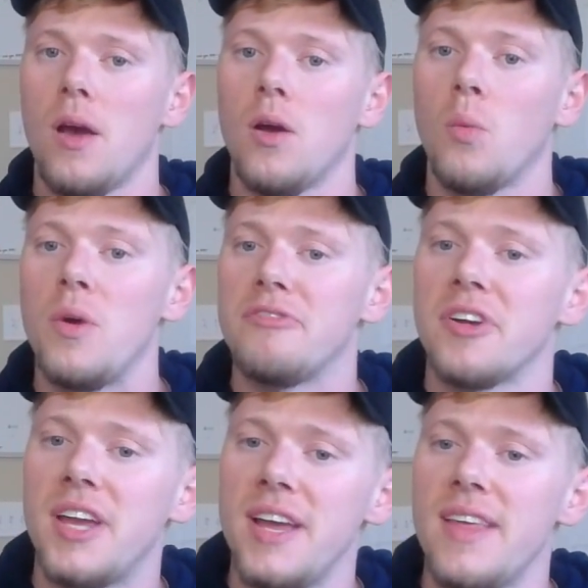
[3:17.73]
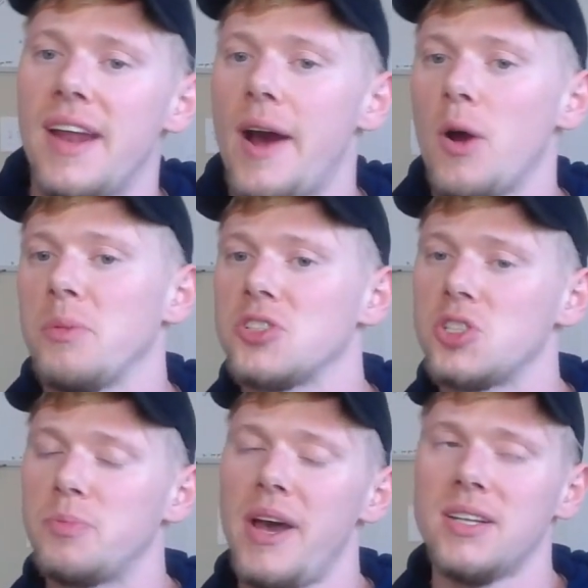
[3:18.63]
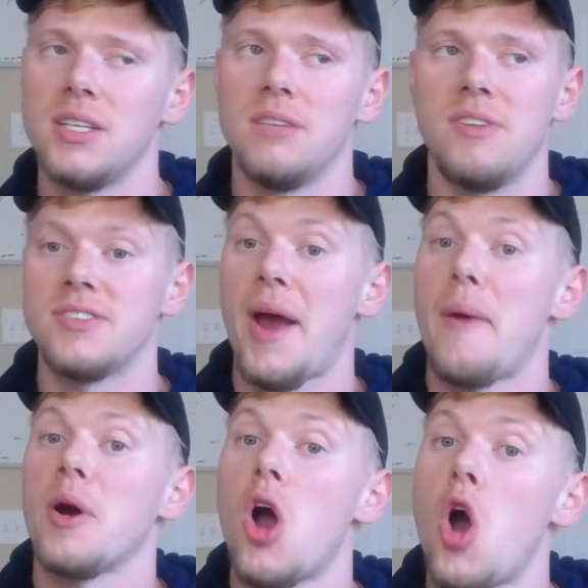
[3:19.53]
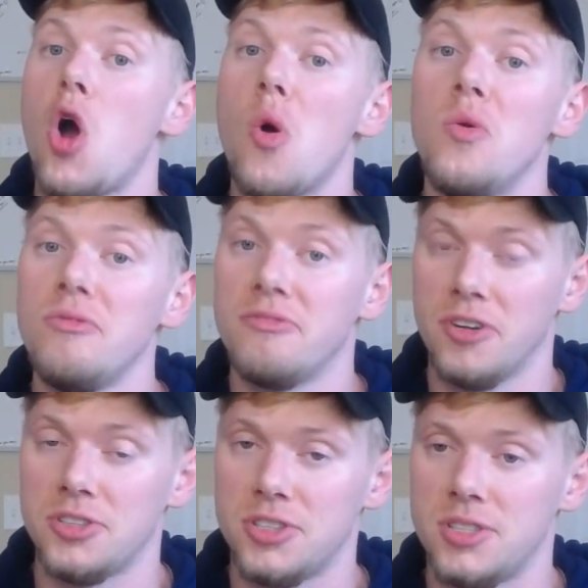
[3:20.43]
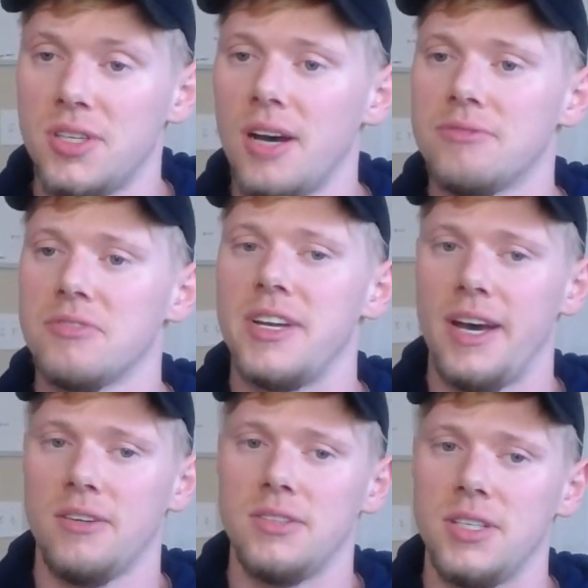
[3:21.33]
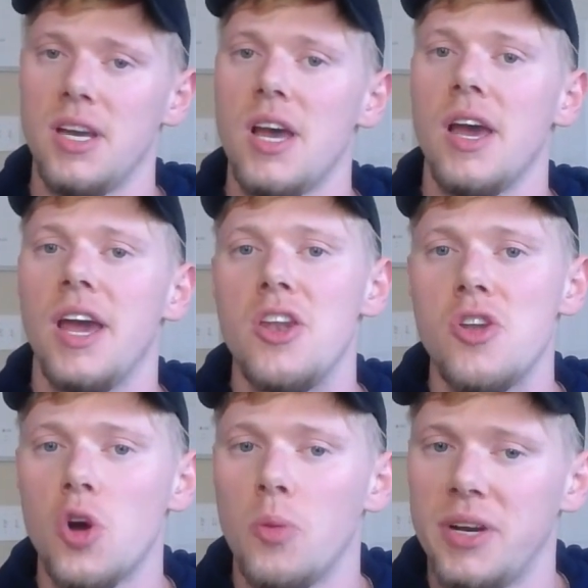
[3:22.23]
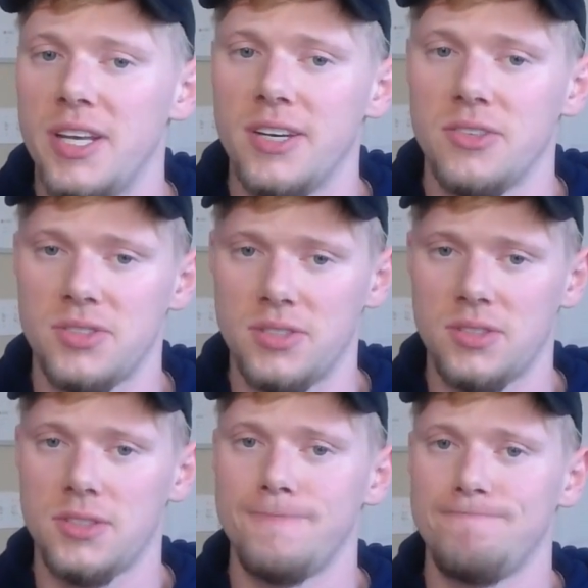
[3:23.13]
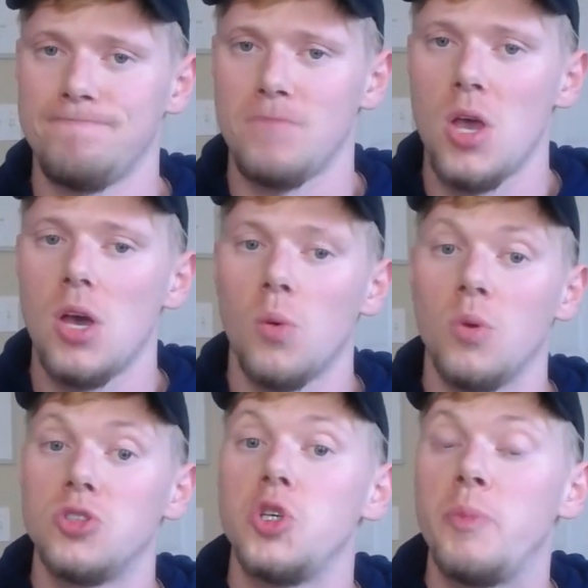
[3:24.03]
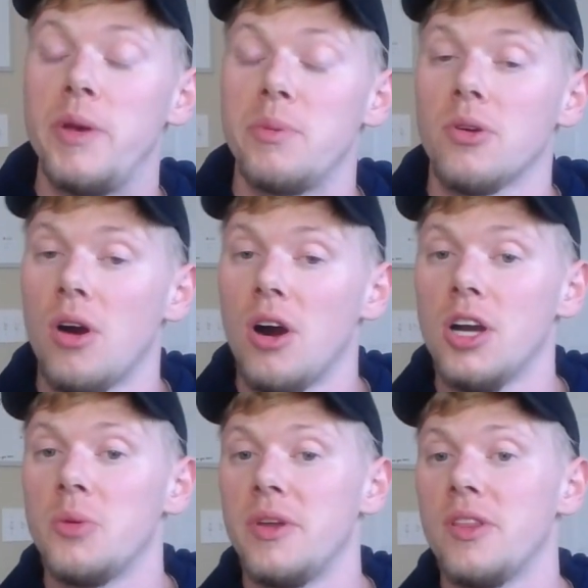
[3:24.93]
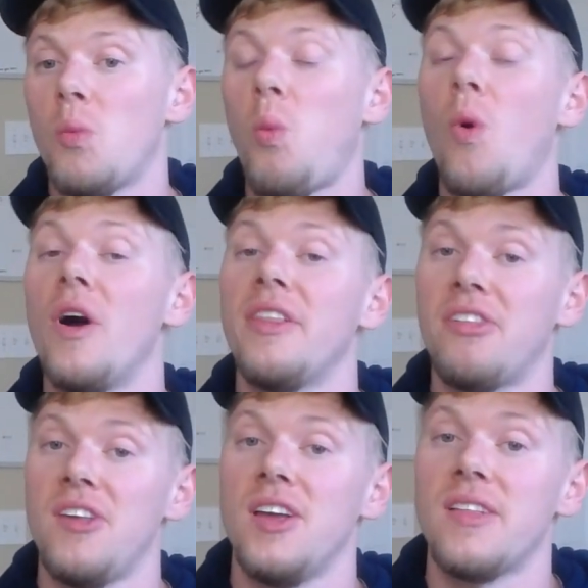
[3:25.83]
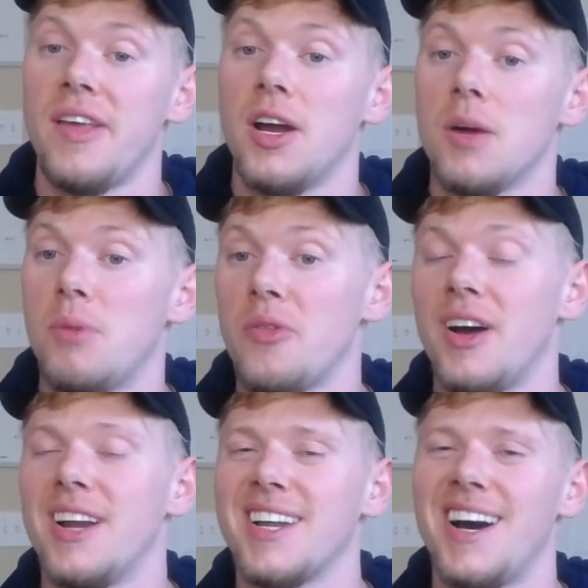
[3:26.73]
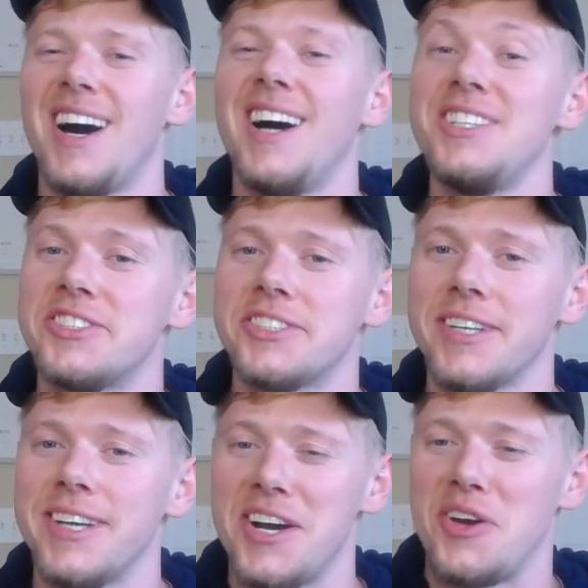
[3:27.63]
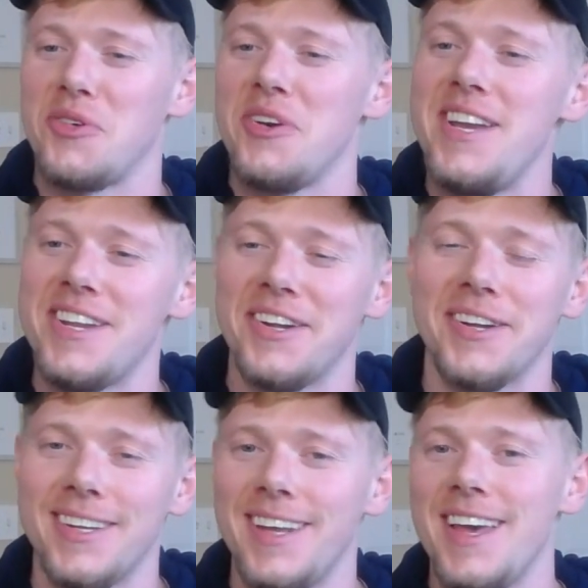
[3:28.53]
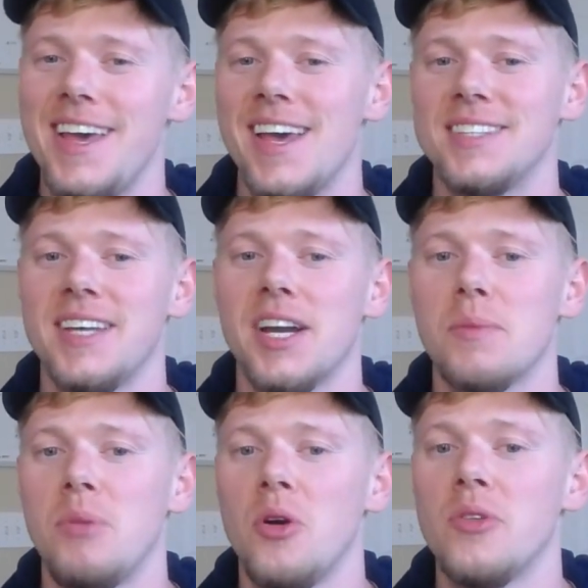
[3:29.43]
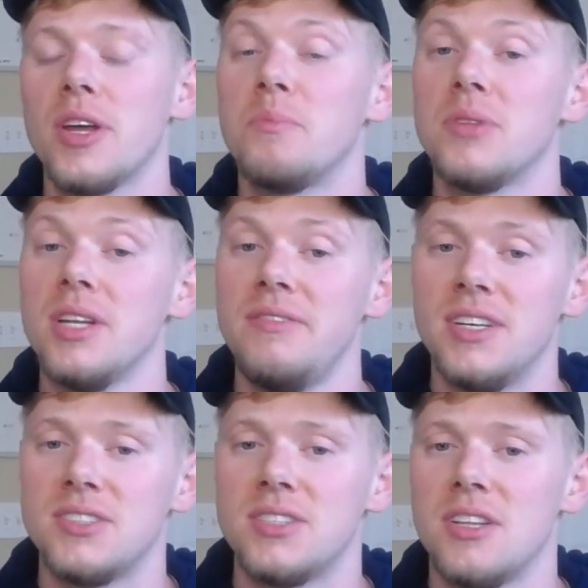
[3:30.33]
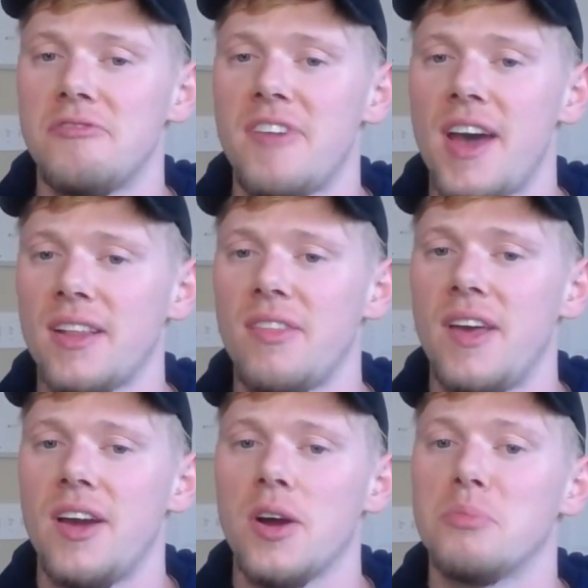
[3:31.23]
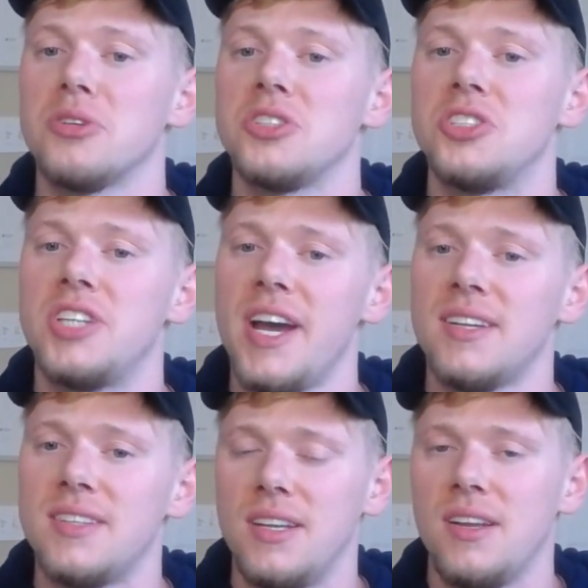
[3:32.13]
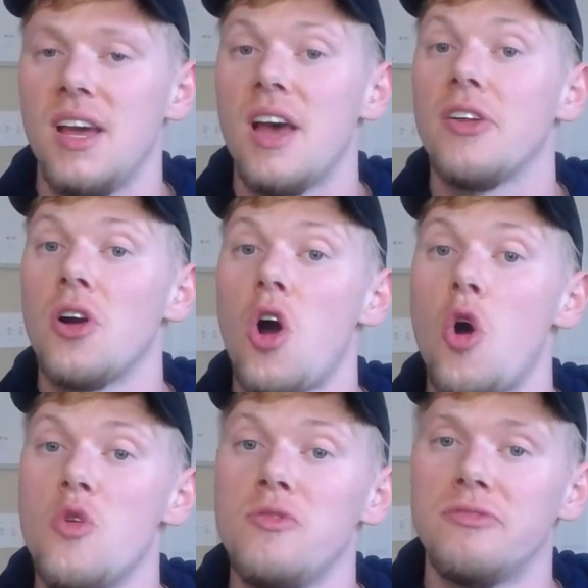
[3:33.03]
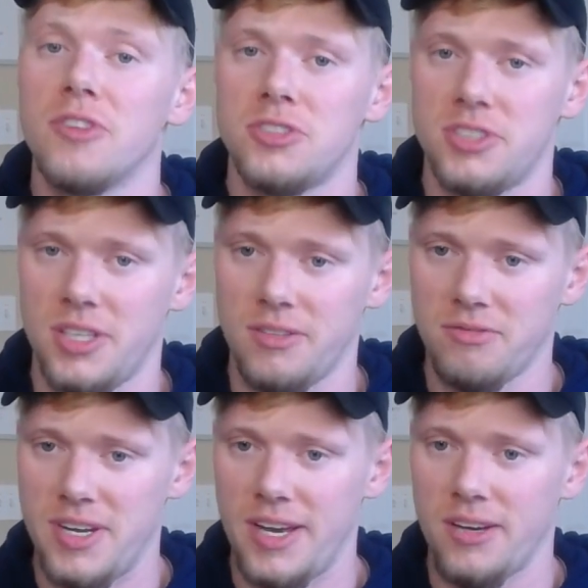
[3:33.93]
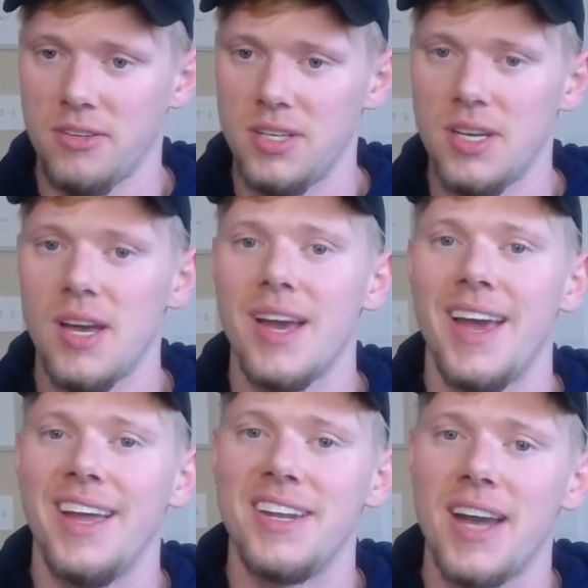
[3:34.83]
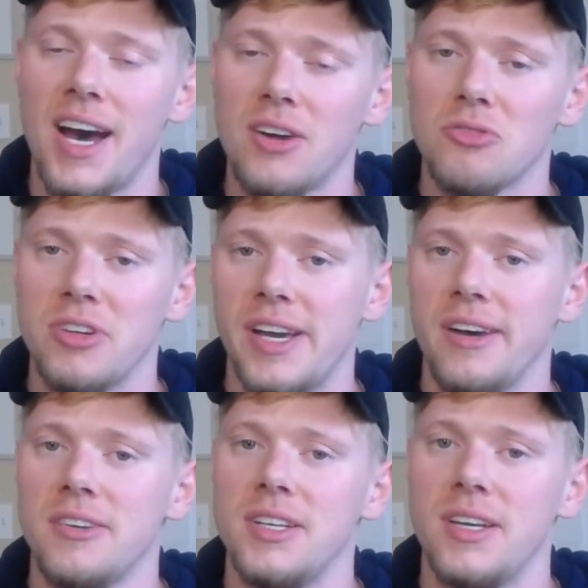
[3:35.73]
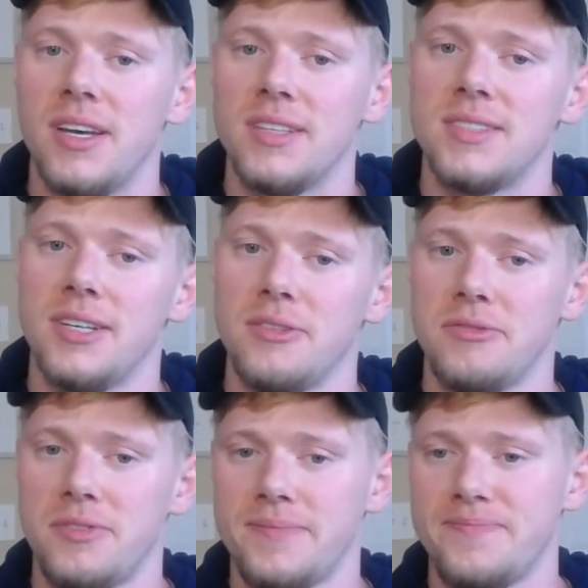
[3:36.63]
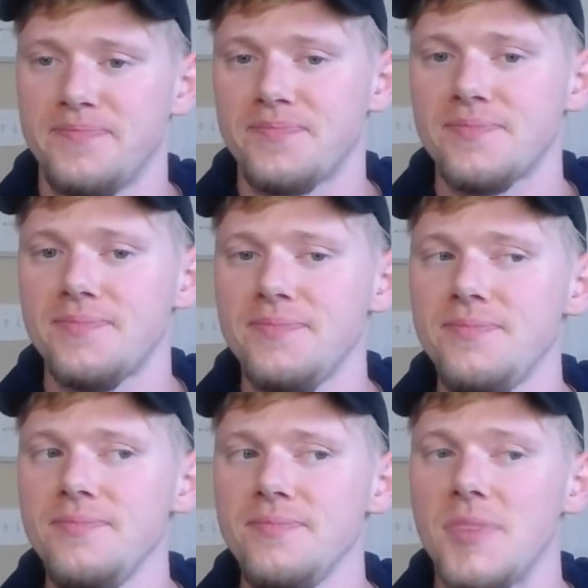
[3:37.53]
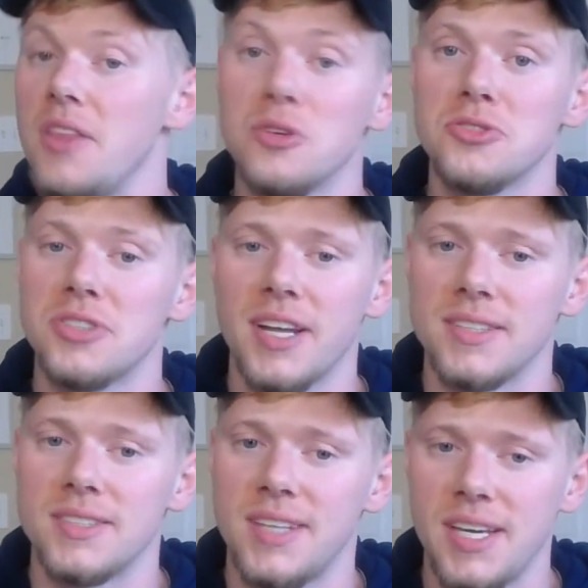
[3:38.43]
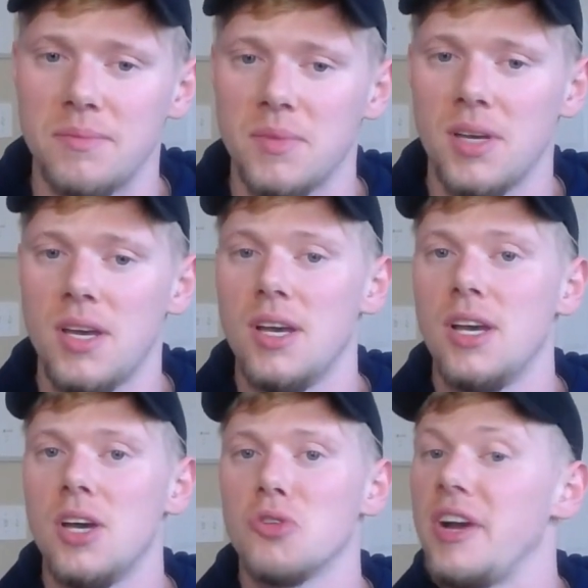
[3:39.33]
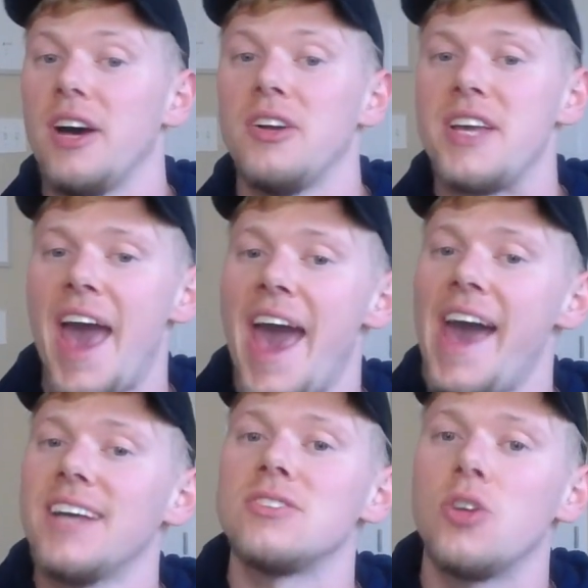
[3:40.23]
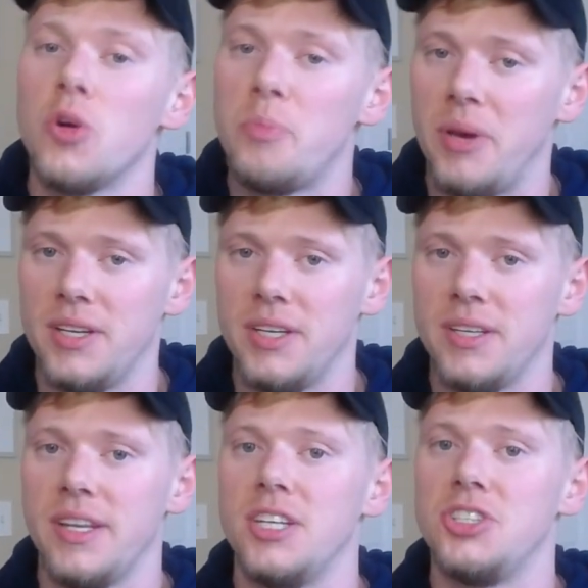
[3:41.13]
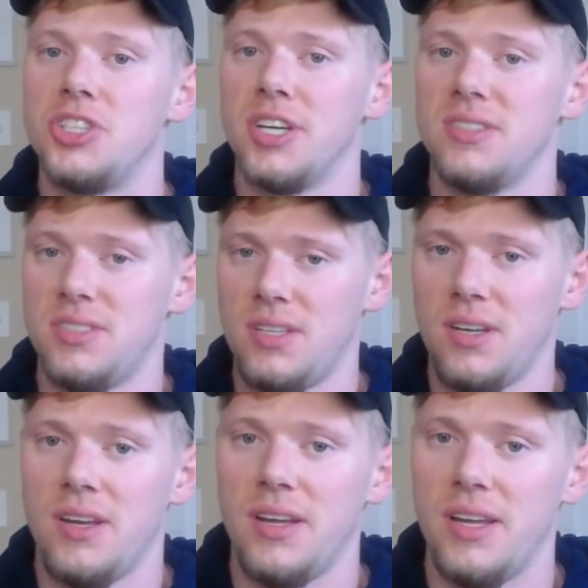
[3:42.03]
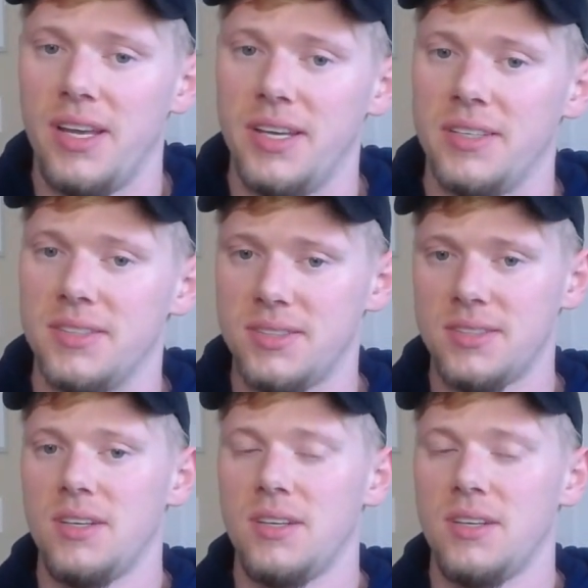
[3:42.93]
We forget that our perspective is our own version of reality and nobody else's. When two people are arguing, the one thing that they are both unconsciously agreeing on is they are both oblivious to the fact that they are projecting their own version of reality and not reality itself. And those are not the same. Reality has no opinion, it just is.